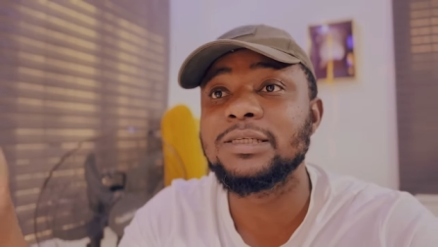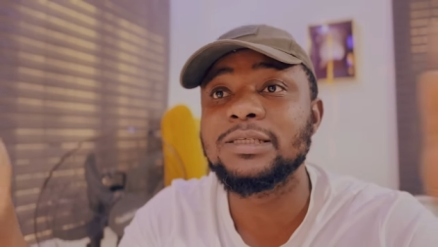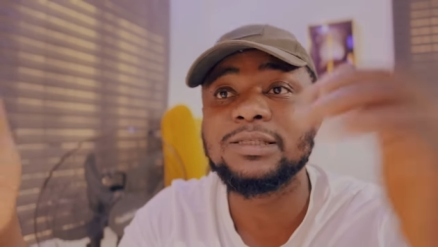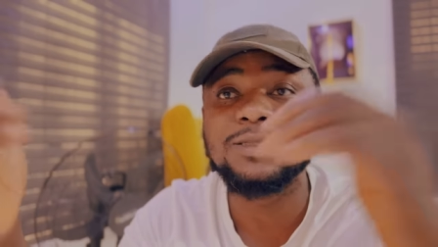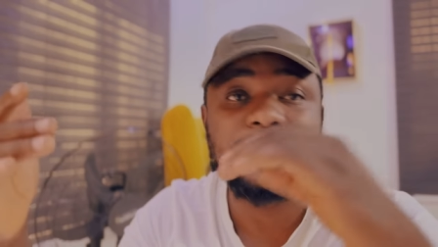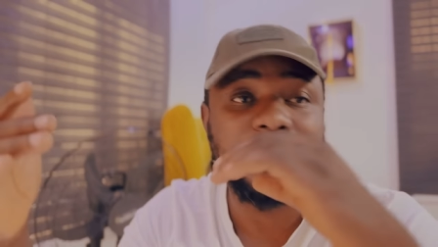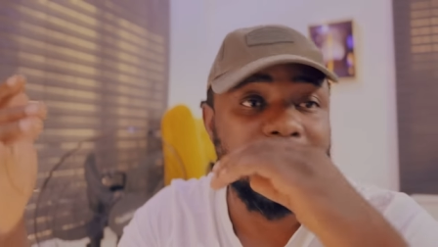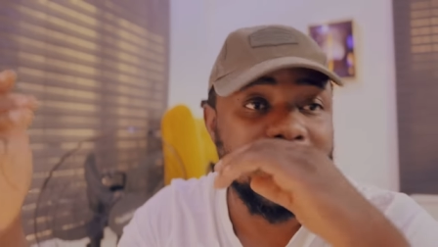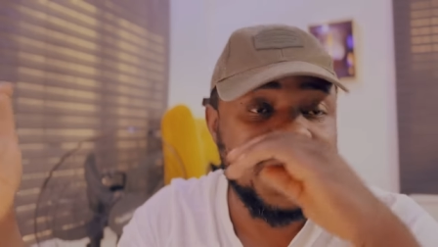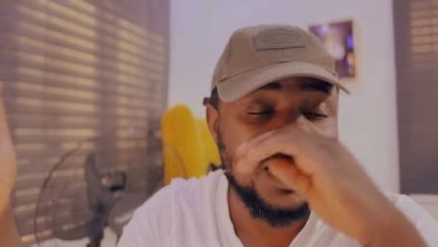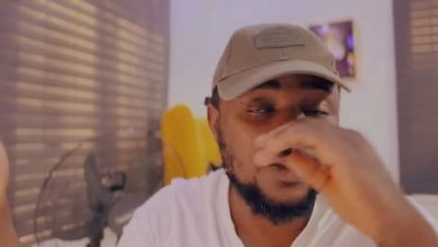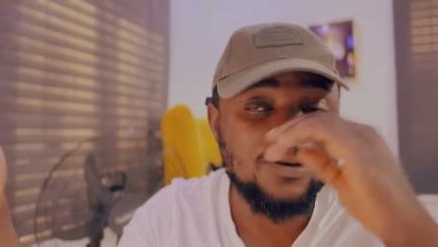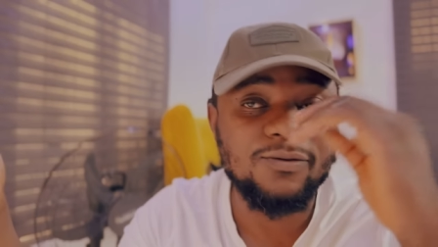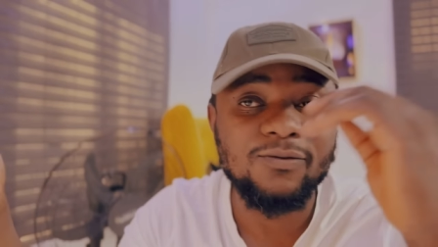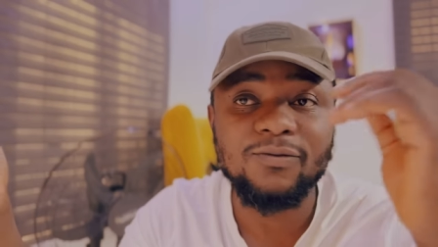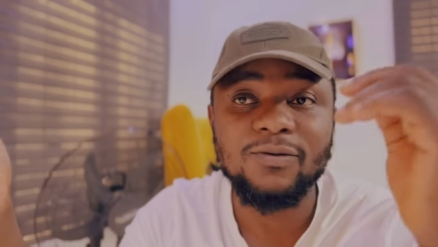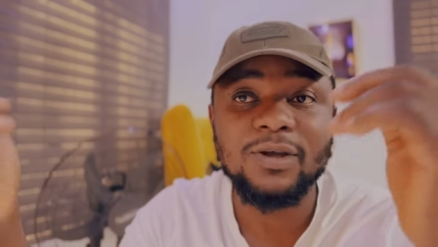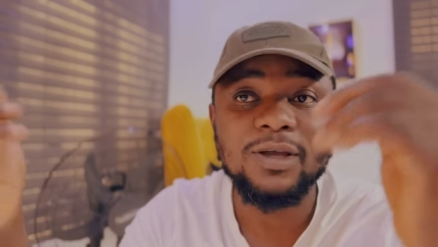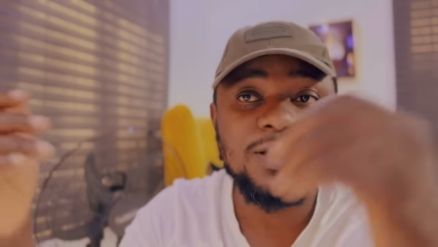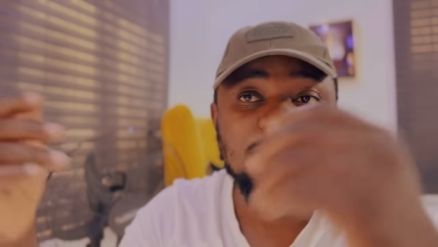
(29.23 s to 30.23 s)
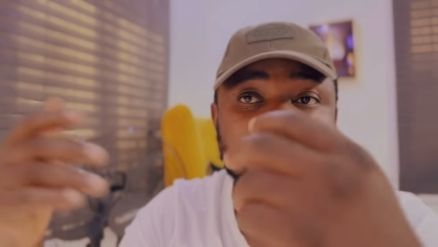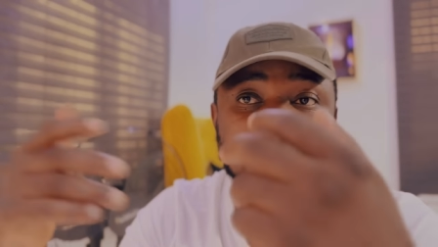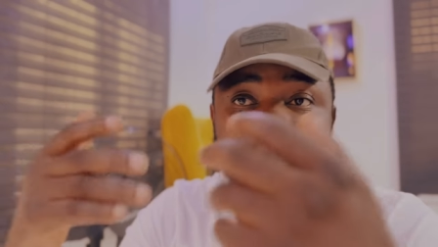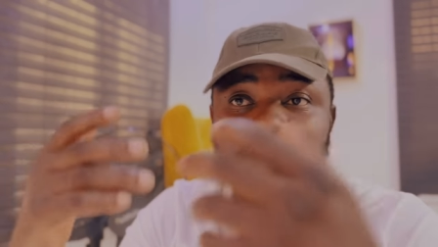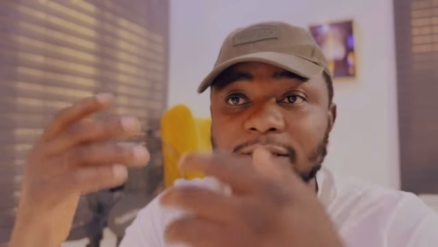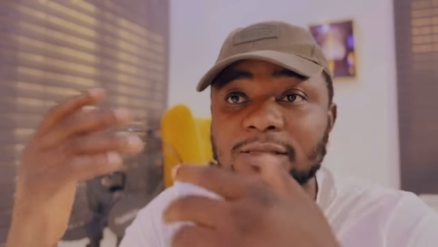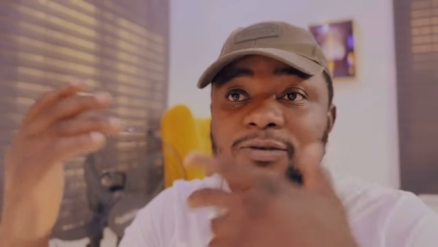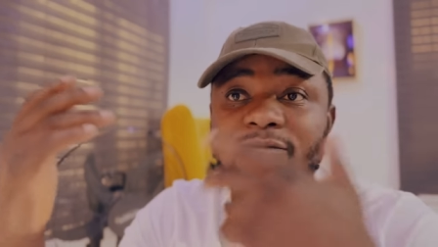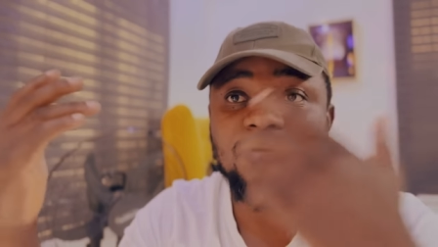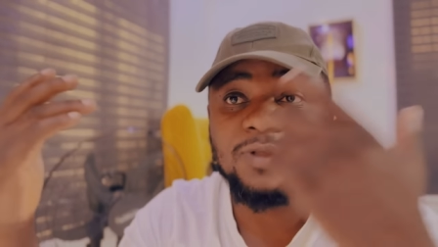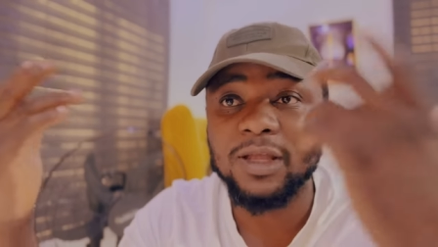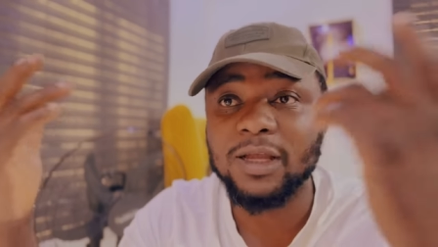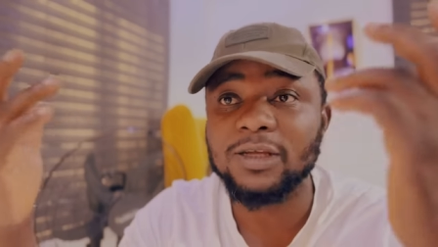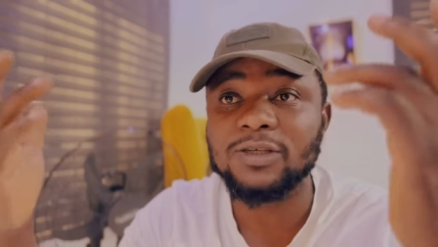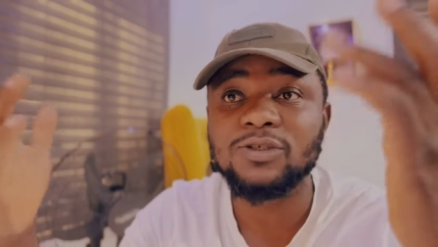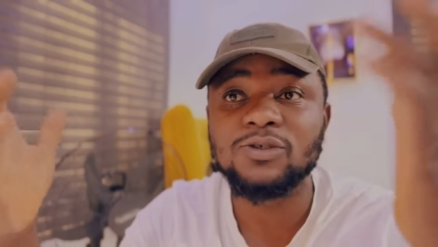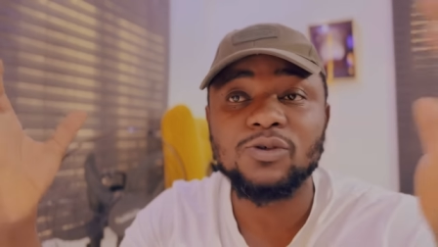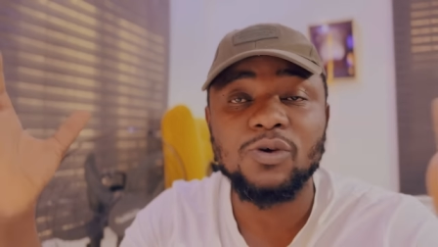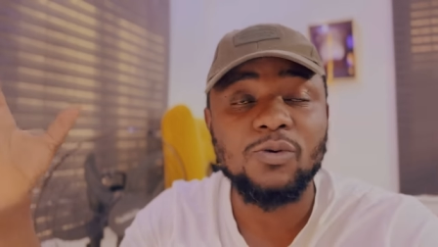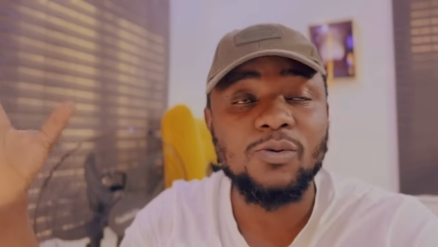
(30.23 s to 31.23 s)
This life, this
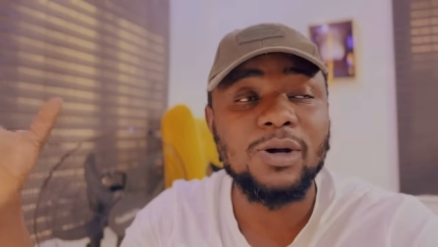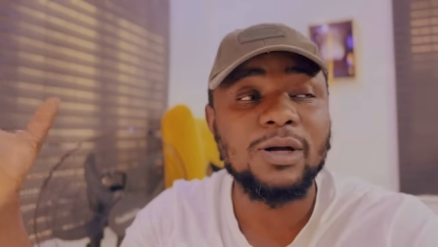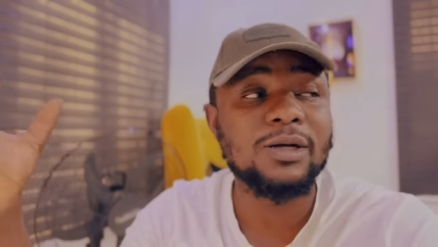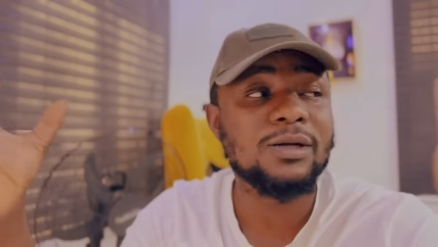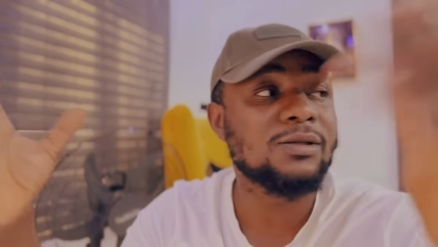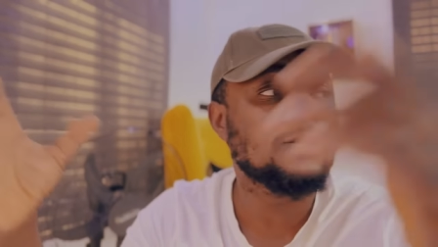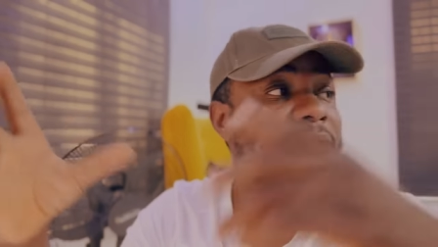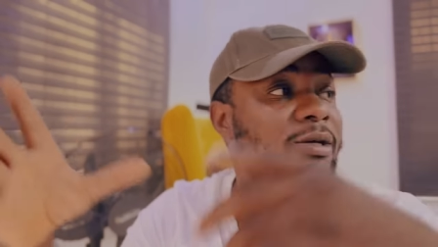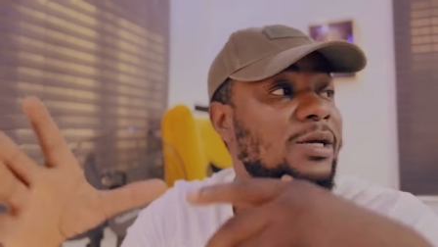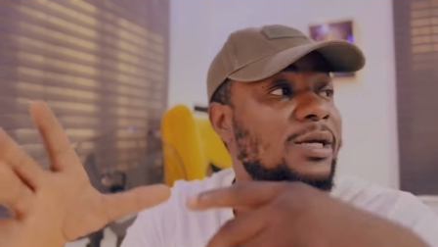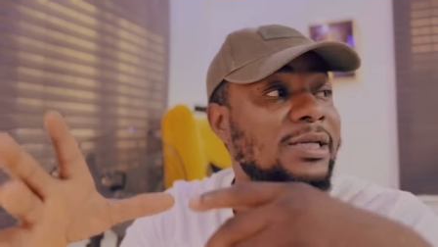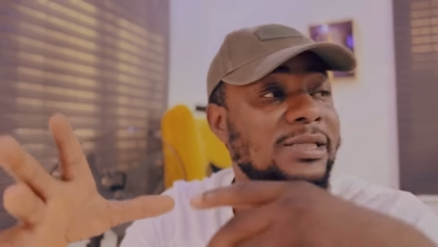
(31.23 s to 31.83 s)
flesh, someone